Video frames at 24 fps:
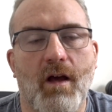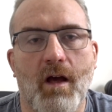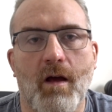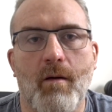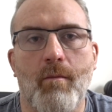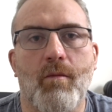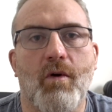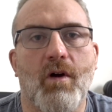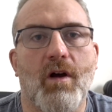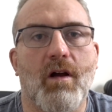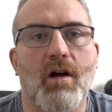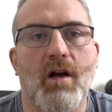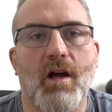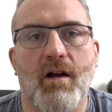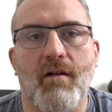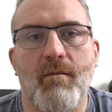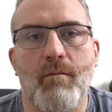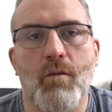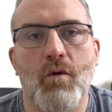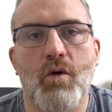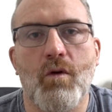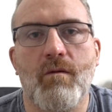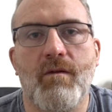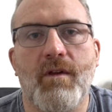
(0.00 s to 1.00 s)
um, but kind of
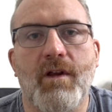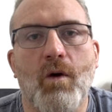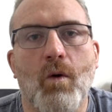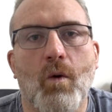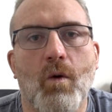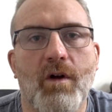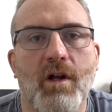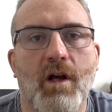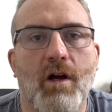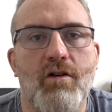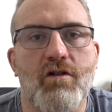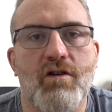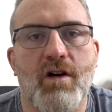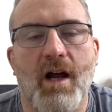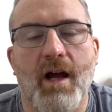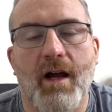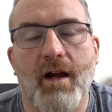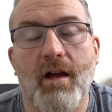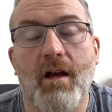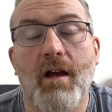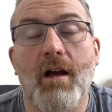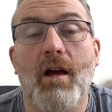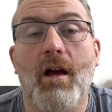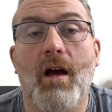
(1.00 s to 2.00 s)
move the audio
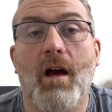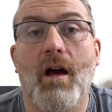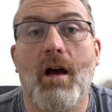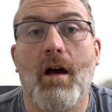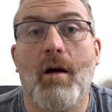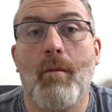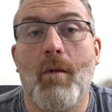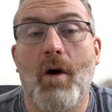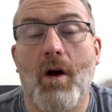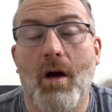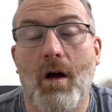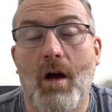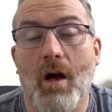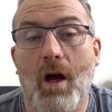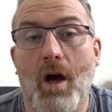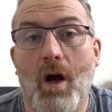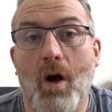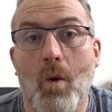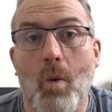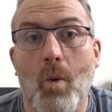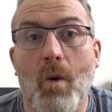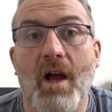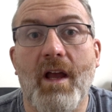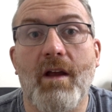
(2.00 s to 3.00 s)
track um,
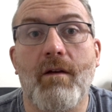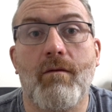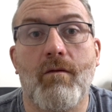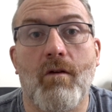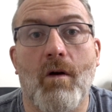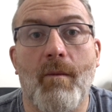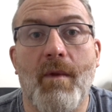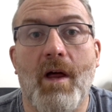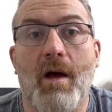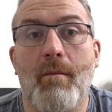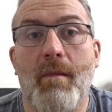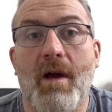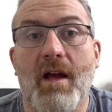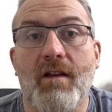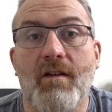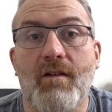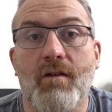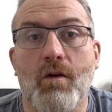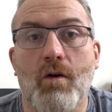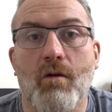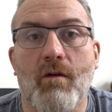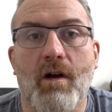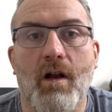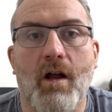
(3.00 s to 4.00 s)
away from that main
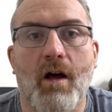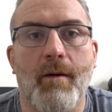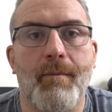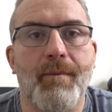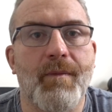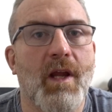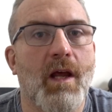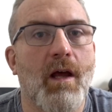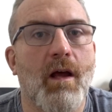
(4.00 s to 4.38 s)
storyline.